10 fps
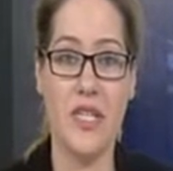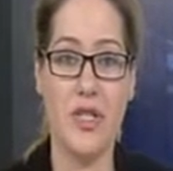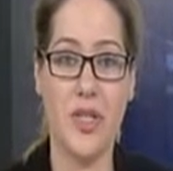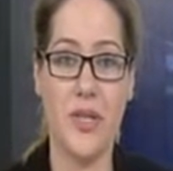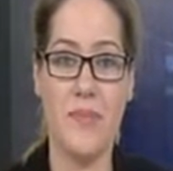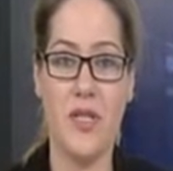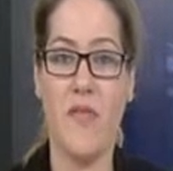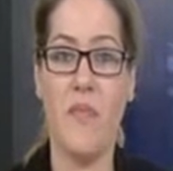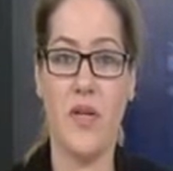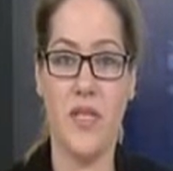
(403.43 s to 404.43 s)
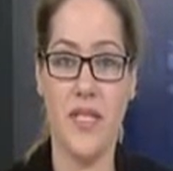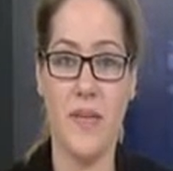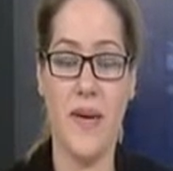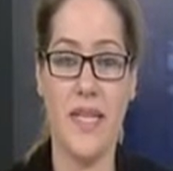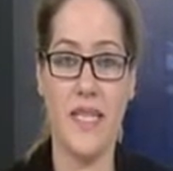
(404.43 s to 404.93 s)
in terms of
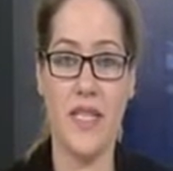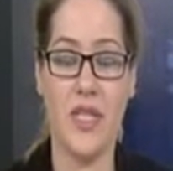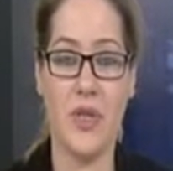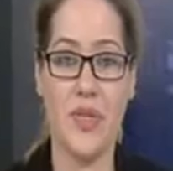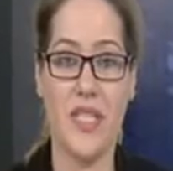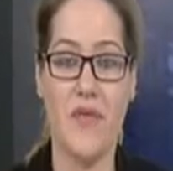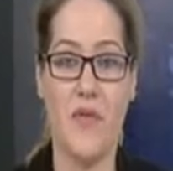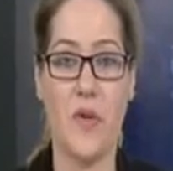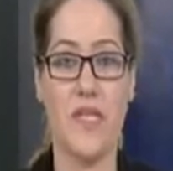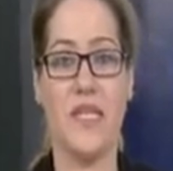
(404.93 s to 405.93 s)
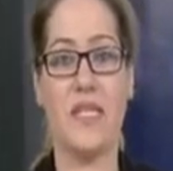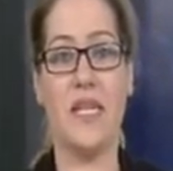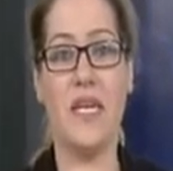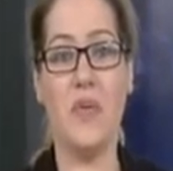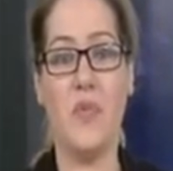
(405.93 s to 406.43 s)
participating countries and
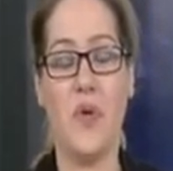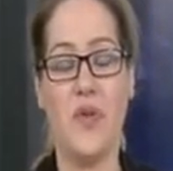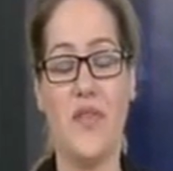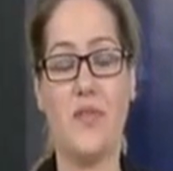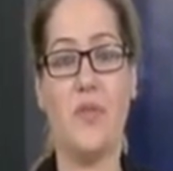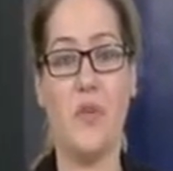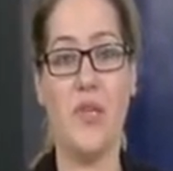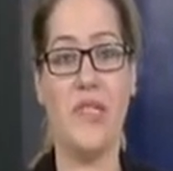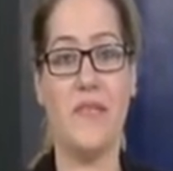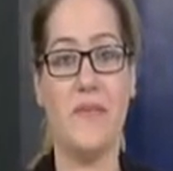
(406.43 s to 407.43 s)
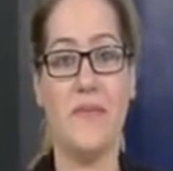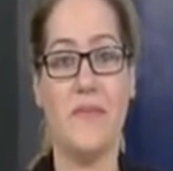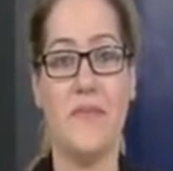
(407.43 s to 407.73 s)
forces. More in this report.